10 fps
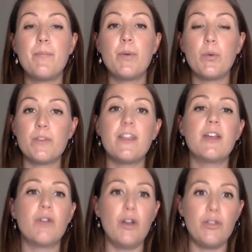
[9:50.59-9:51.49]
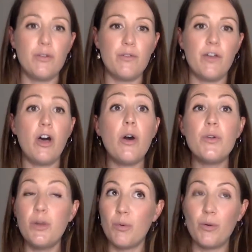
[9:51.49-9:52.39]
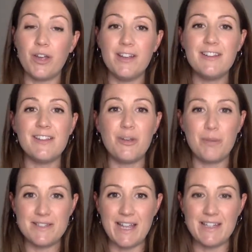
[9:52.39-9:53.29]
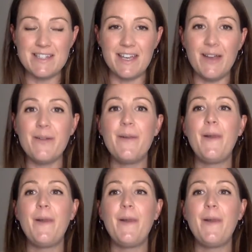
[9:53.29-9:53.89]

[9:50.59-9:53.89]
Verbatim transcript: but also the growth of a whole new organ, so your placenta,